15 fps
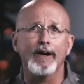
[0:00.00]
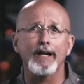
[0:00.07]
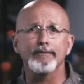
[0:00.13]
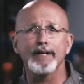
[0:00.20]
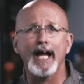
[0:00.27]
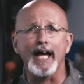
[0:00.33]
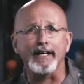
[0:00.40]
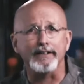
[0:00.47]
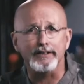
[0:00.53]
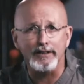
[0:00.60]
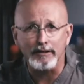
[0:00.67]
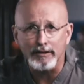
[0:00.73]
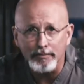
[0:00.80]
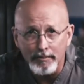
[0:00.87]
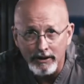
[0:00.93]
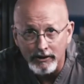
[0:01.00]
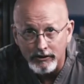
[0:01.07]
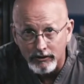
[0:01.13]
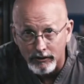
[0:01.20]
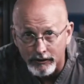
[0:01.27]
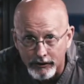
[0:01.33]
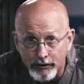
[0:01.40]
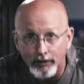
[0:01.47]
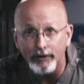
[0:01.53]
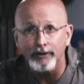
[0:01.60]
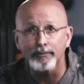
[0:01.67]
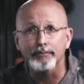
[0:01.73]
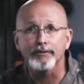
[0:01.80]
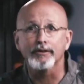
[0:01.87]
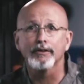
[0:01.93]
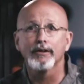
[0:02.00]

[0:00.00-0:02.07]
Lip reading: Iraq to minister to the troops.